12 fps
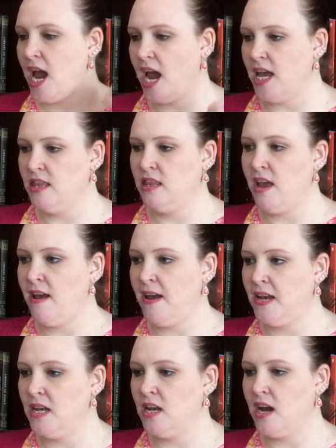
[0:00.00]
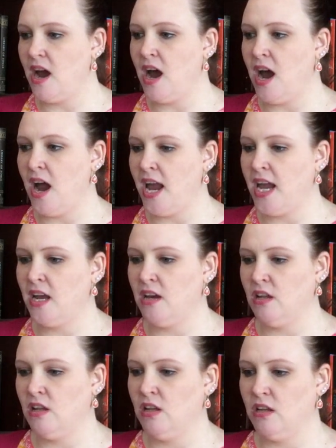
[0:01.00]
And then I
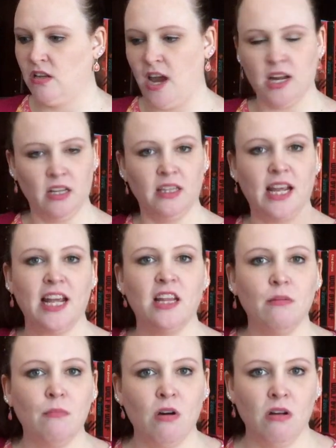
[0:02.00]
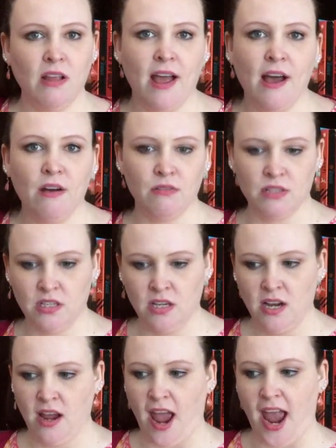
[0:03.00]
kind of laid them all out,
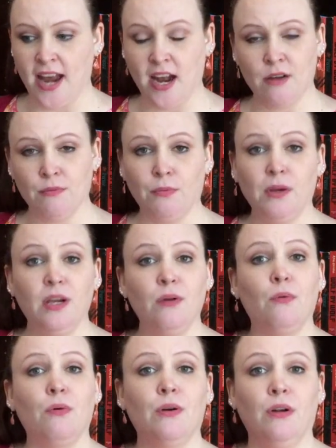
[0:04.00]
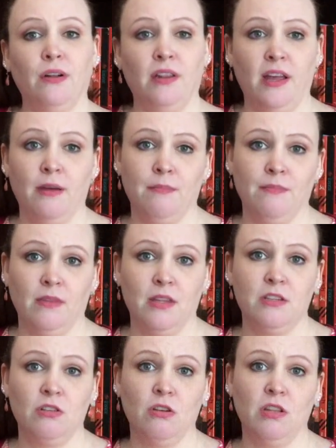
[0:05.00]
and I reordered them
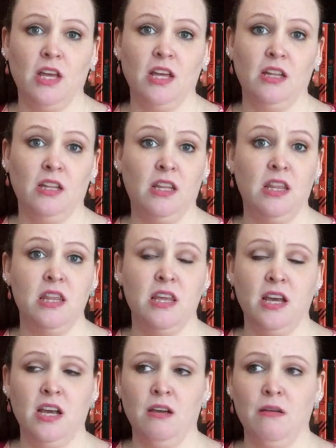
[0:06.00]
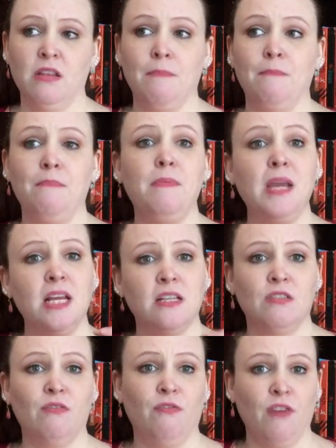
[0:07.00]
so that the
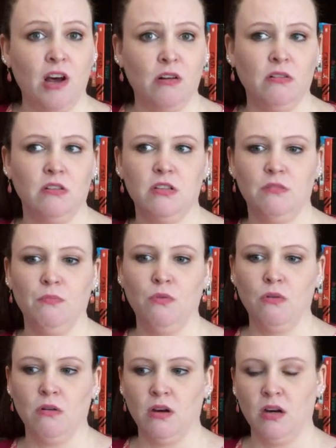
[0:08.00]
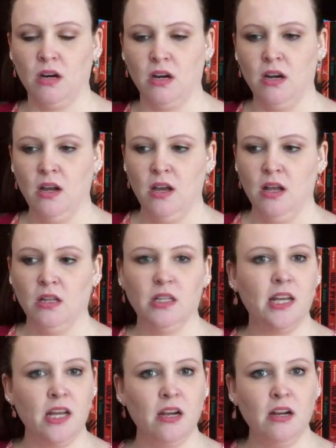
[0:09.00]
beats felt more
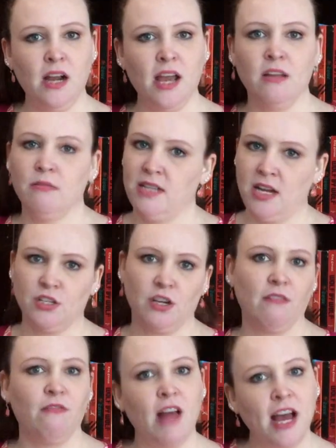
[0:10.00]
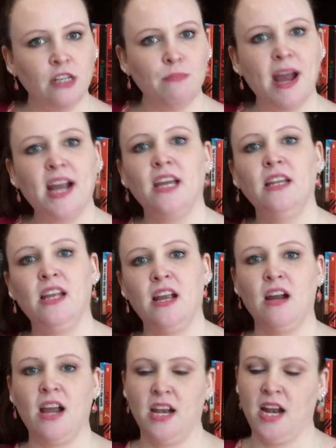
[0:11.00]
linear, and there was actually a flashback in
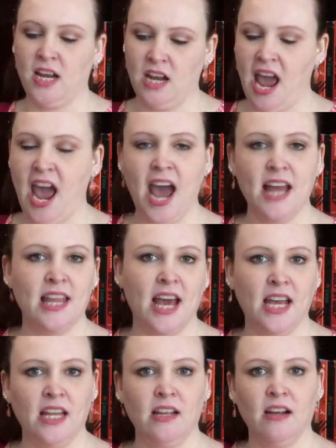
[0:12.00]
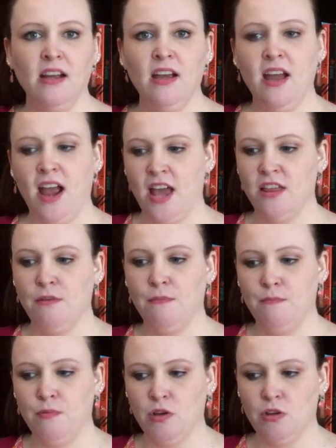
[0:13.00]
there, and I could add that in there, and
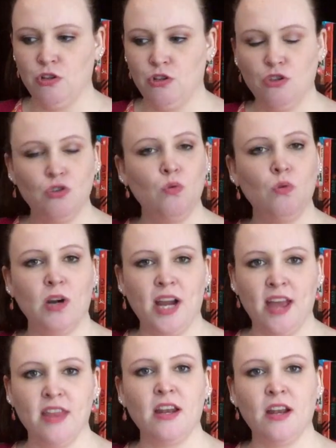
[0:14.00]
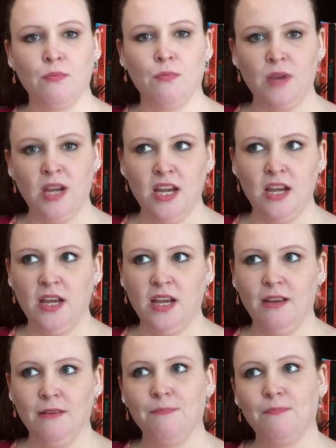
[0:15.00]
the story. And then
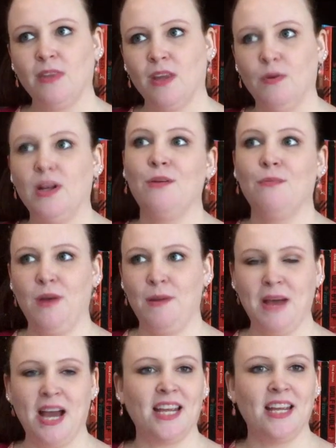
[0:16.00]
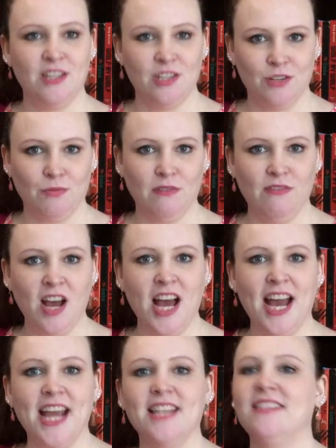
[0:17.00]
when I went back in to
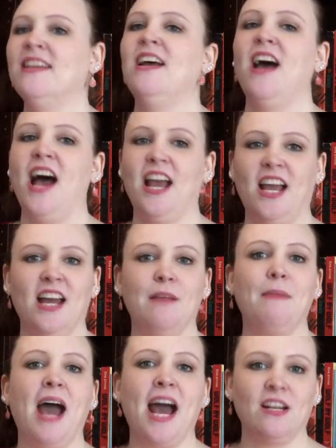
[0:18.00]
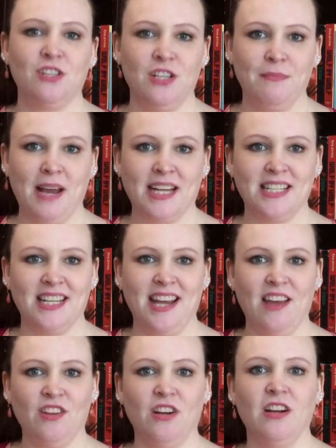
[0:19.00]
revise, I kind of patched it back
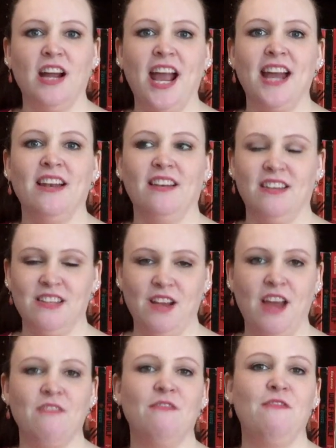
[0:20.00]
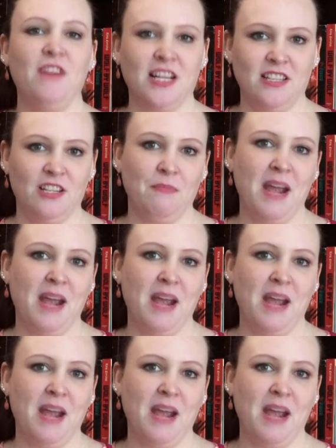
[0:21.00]
together and fixed the